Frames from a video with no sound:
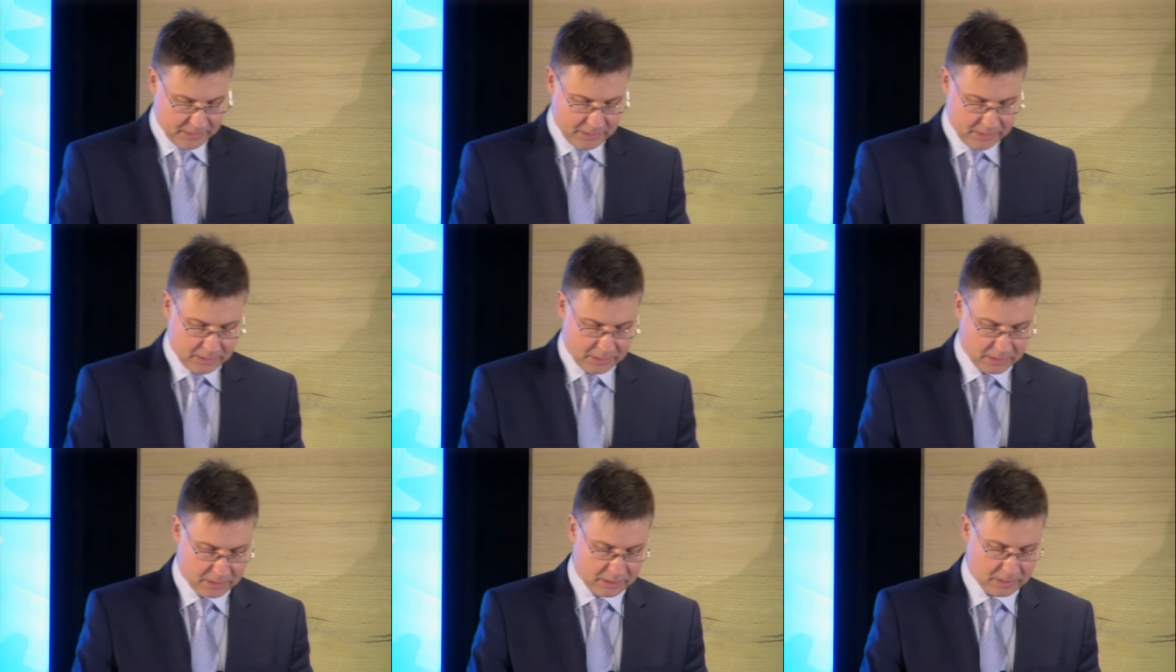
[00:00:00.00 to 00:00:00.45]

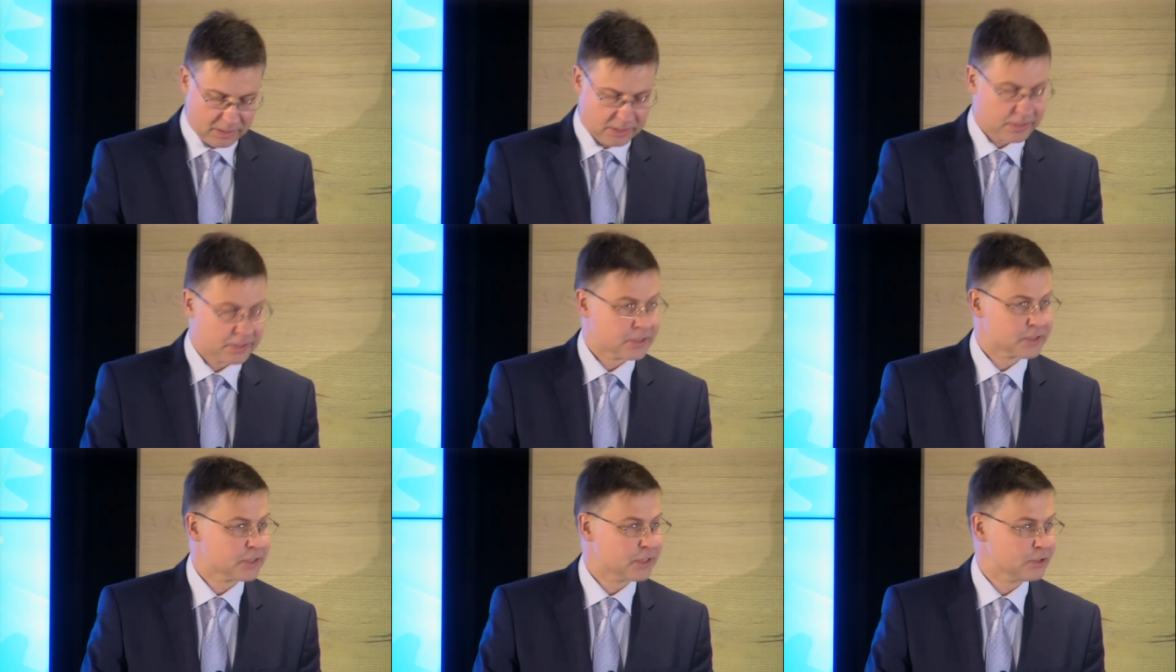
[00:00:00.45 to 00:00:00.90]
Uh, I
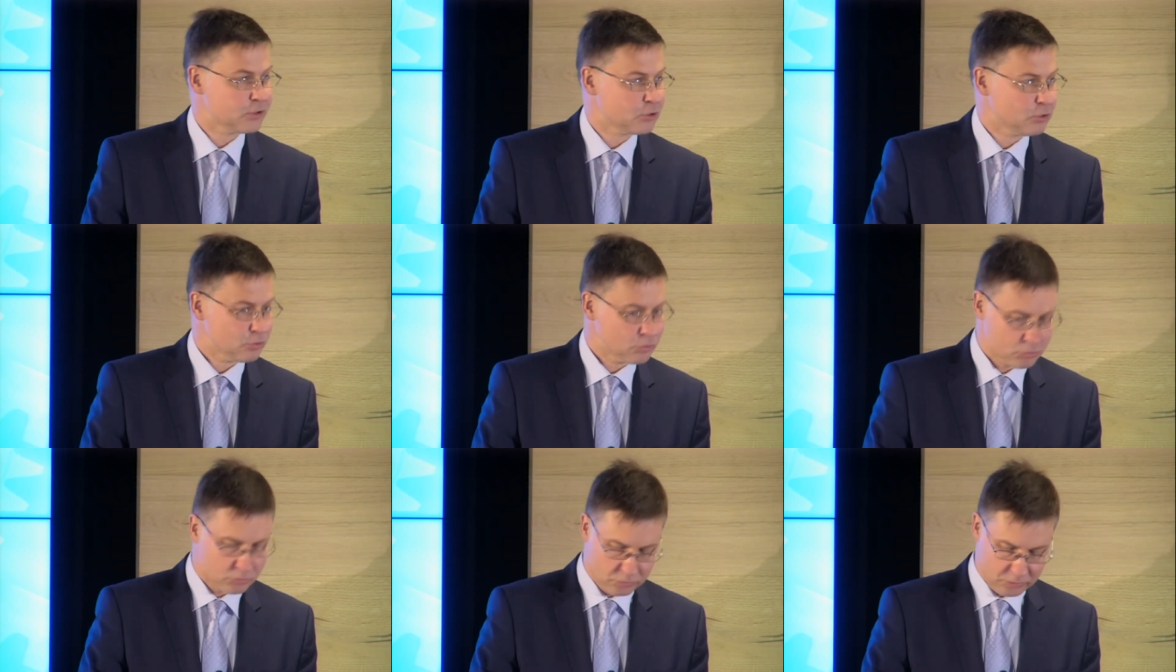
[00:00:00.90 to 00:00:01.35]
understand
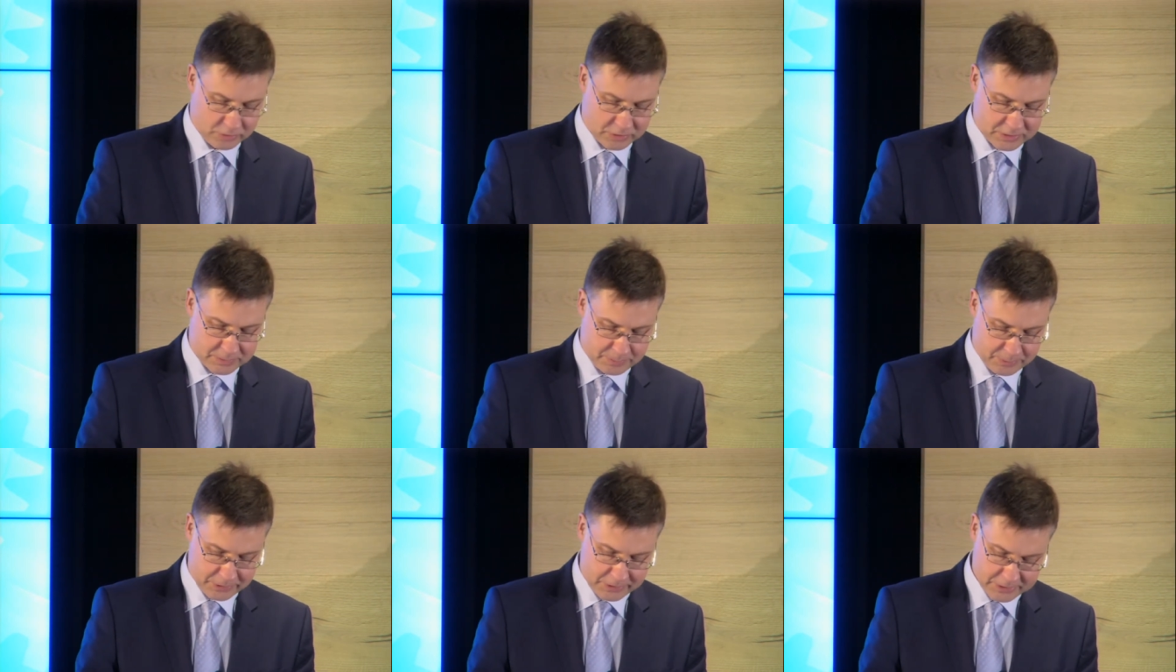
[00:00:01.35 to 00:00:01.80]
those who
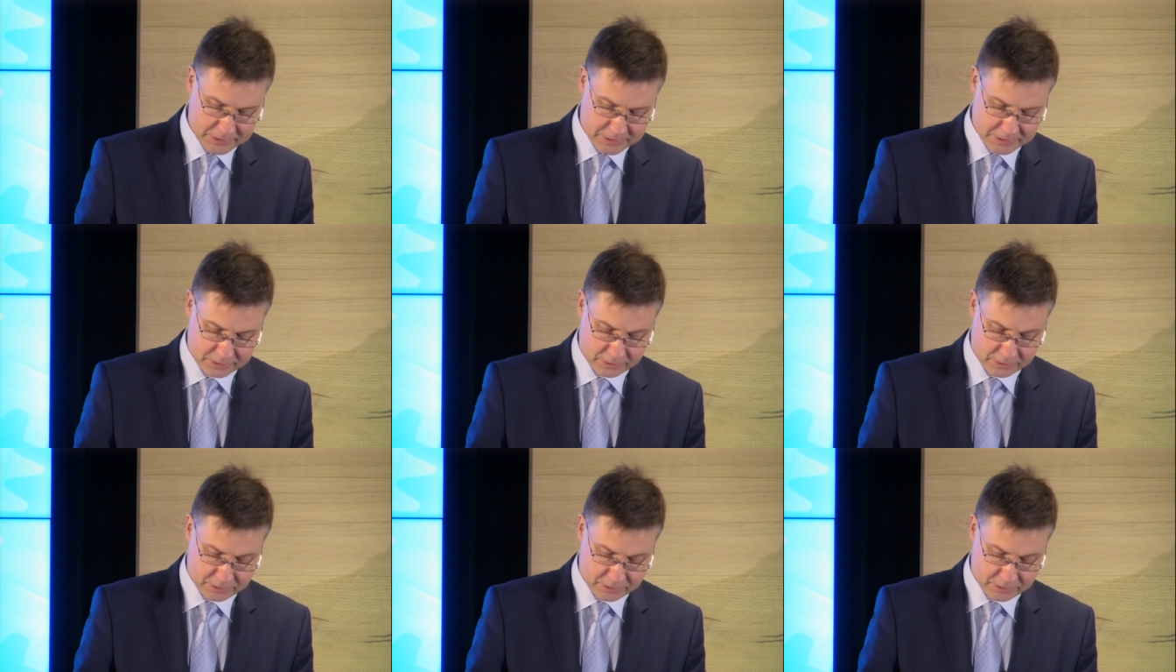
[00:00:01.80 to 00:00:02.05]
expressed